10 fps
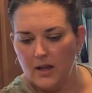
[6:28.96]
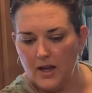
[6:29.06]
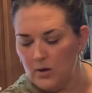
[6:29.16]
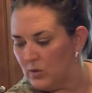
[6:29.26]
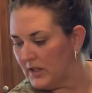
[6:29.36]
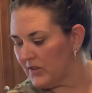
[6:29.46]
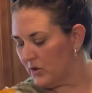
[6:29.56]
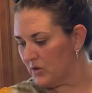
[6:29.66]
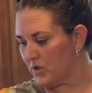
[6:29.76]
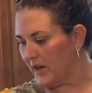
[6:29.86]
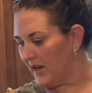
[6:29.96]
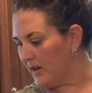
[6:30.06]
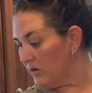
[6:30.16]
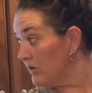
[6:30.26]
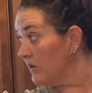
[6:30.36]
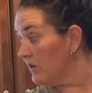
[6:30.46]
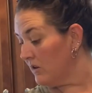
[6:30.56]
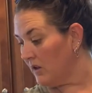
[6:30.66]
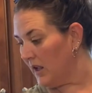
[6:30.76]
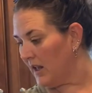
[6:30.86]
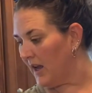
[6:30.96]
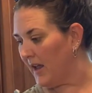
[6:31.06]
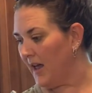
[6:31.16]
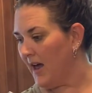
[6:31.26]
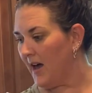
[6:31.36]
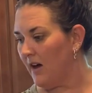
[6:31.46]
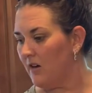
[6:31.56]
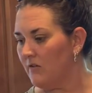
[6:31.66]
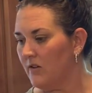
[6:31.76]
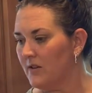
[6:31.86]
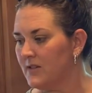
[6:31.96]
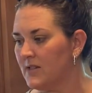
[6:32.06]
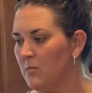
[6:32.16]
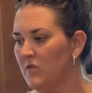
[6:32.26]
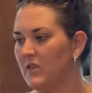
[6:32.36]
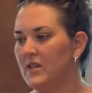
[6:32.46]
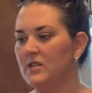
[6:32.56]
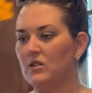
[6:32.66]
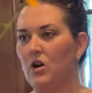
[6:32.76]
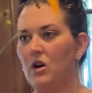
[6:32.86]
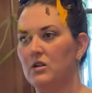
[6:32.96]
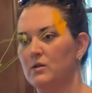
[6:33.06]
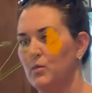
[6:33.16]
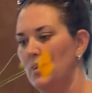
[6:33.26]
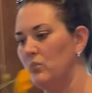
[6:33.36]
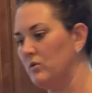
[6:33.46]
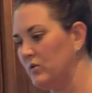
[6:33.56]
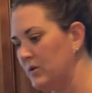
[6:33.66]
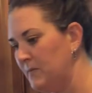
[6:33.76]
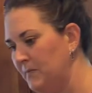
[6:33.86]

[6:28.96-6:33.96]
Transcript: I will let those dry out. And I have some of these cosmos.